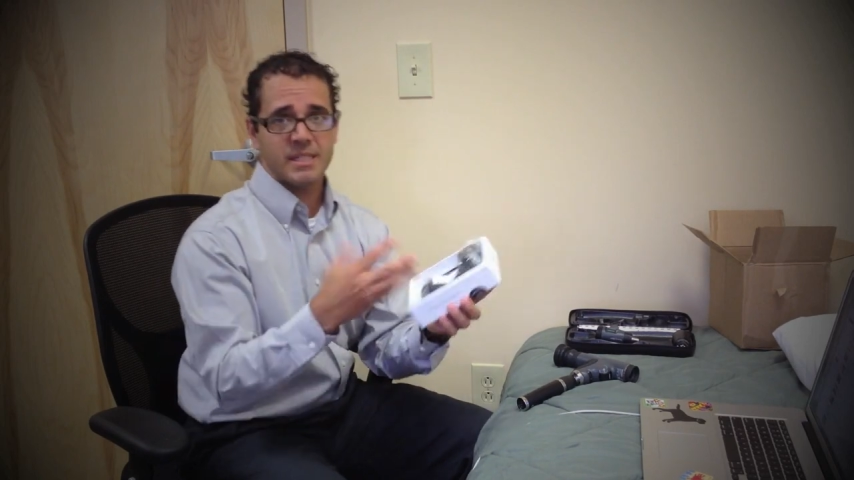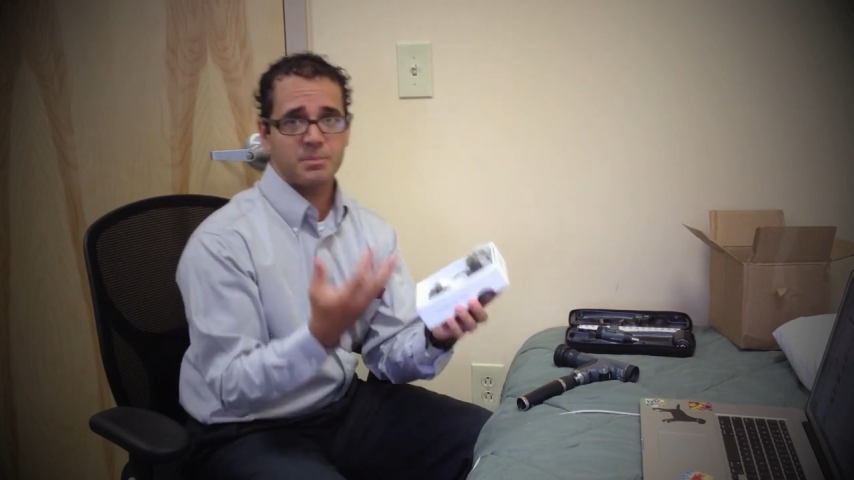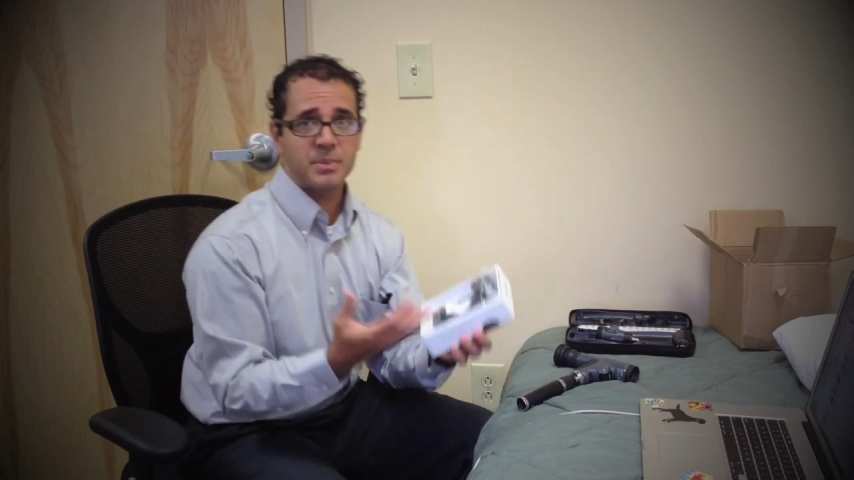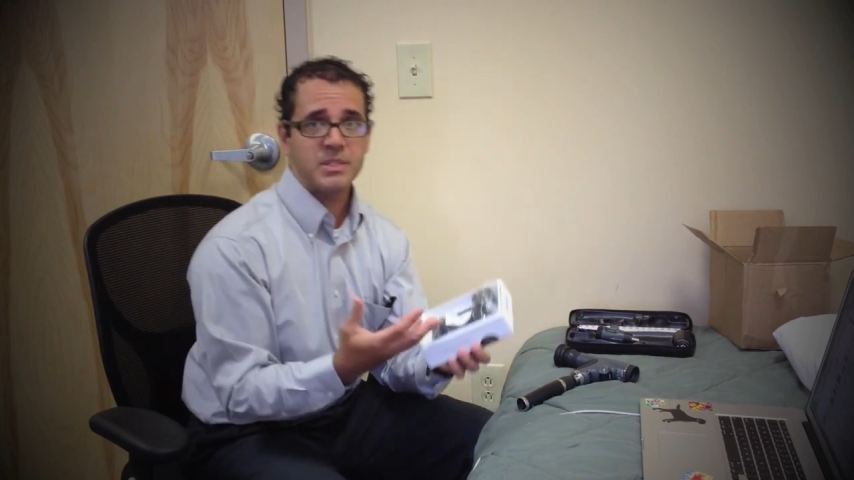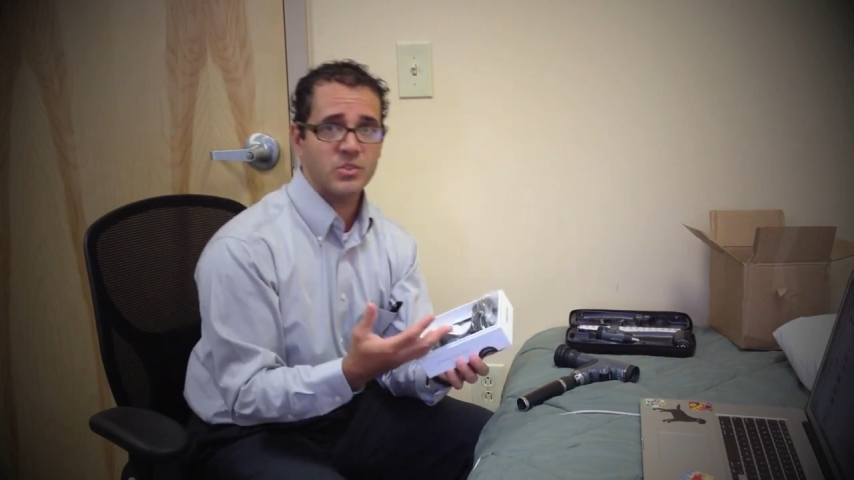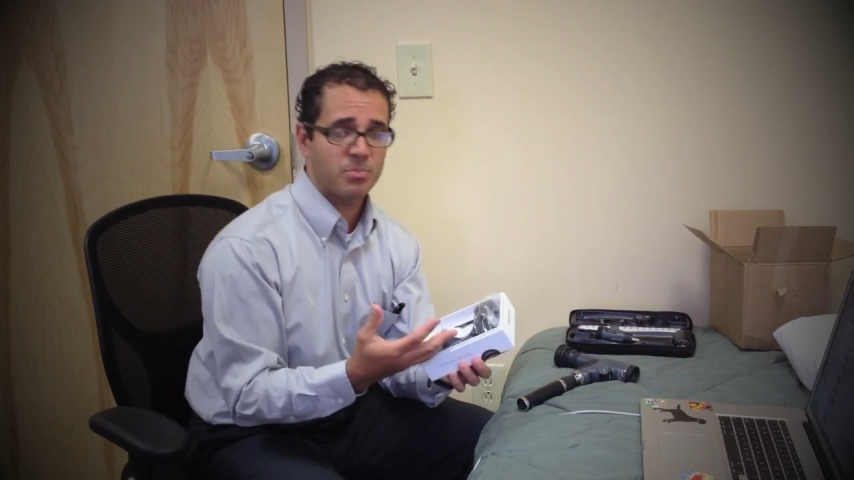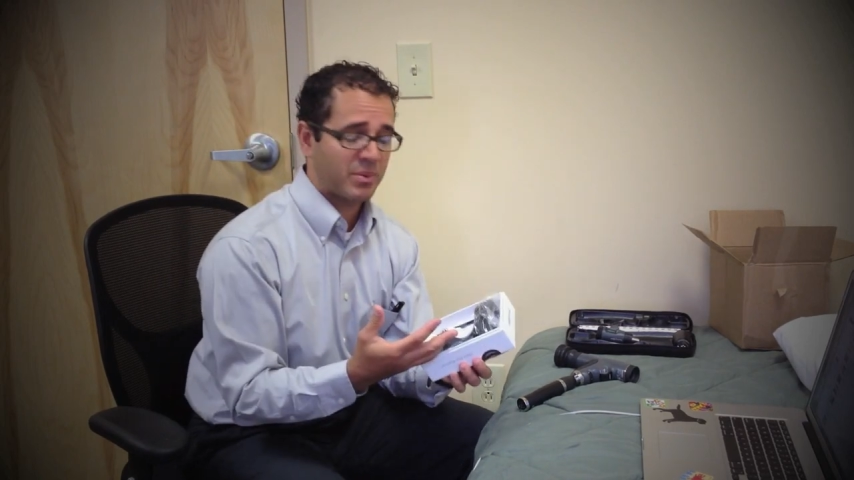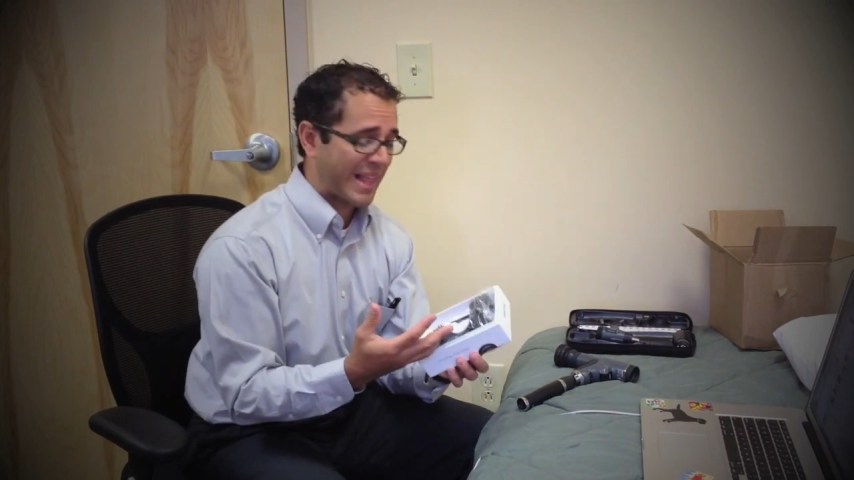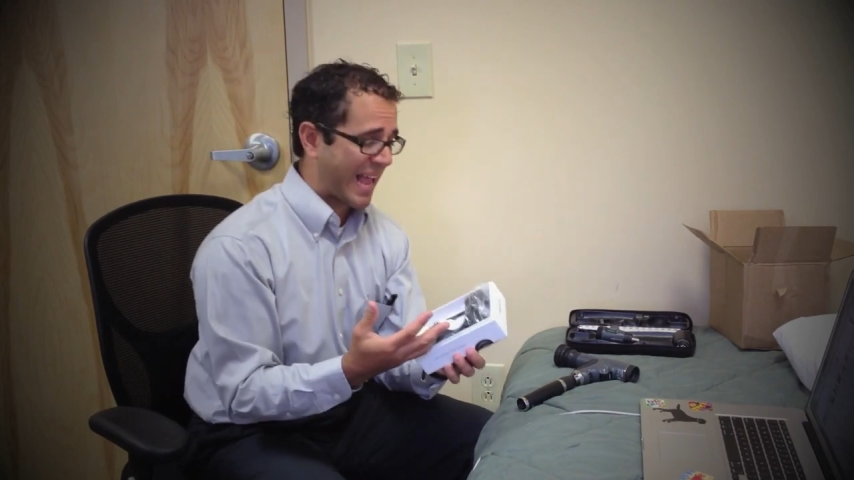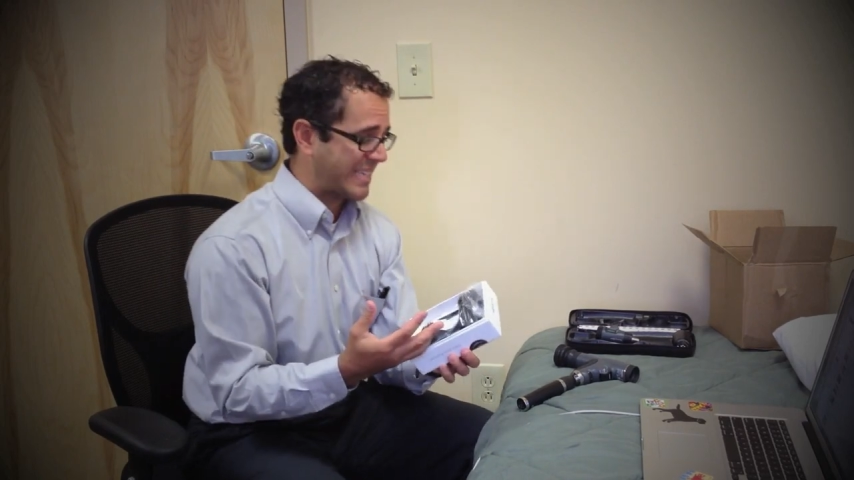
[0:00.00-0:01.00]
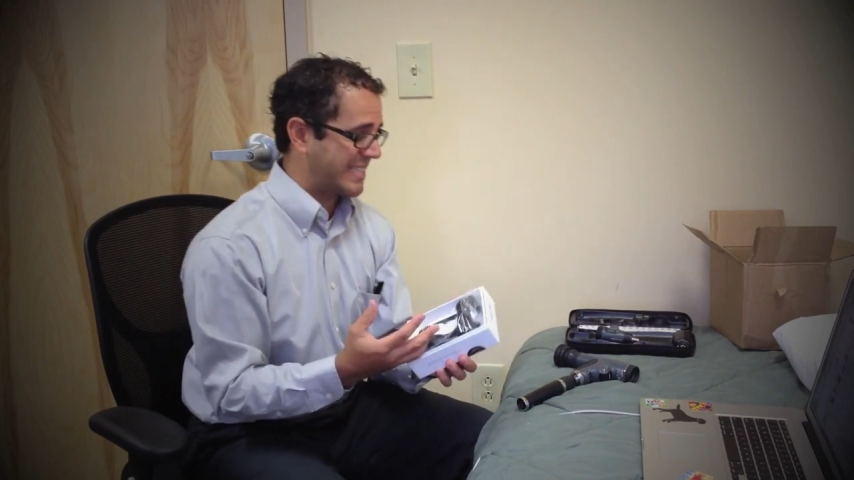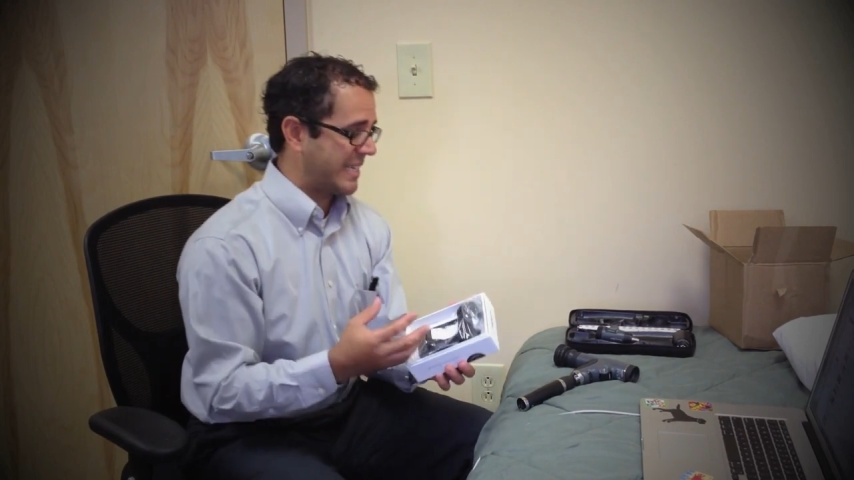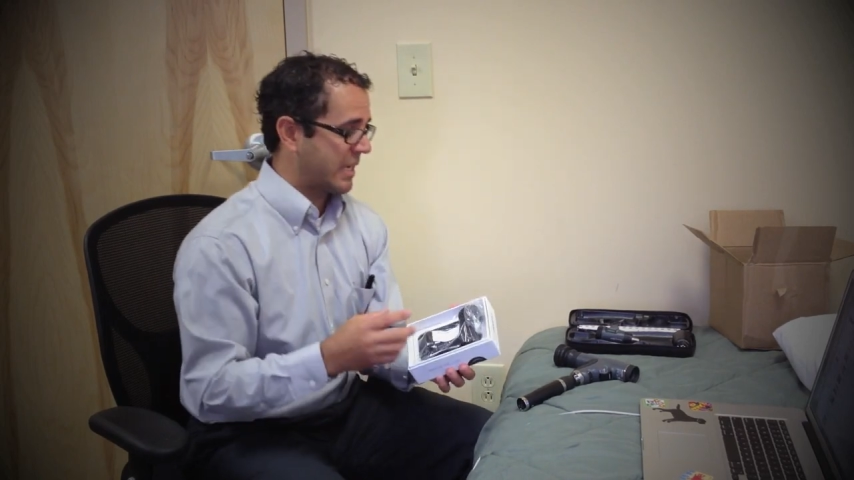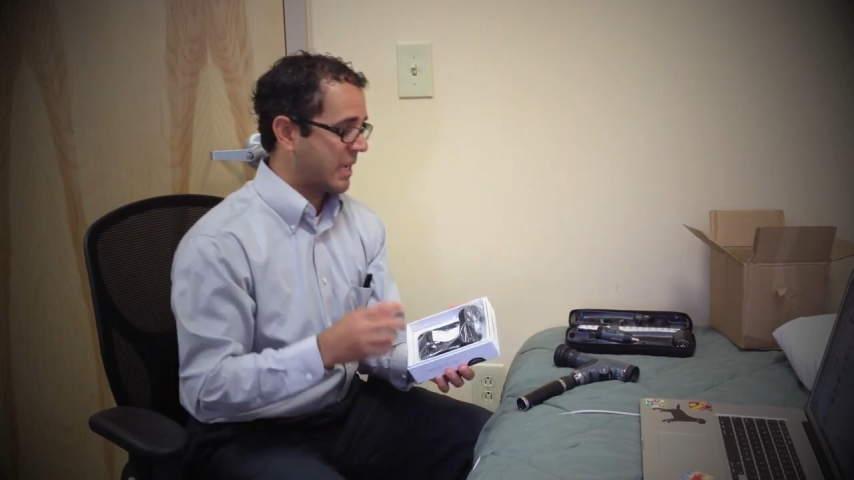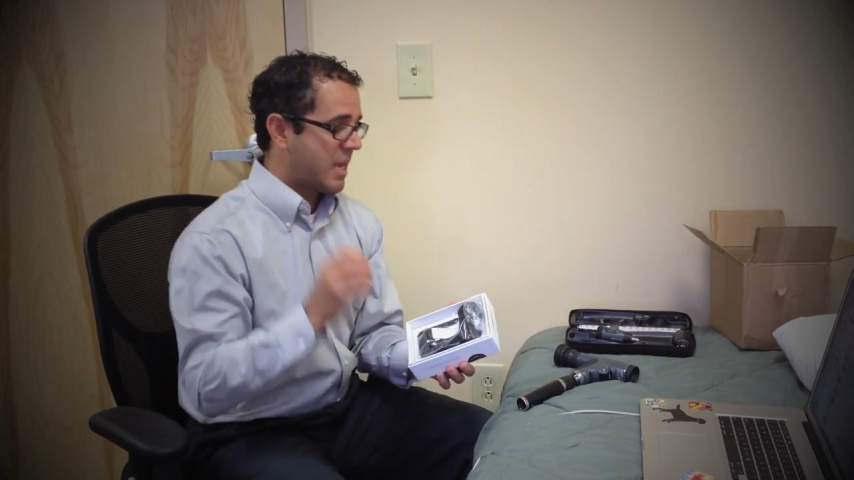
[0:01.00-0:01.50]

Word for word: a piece of plastic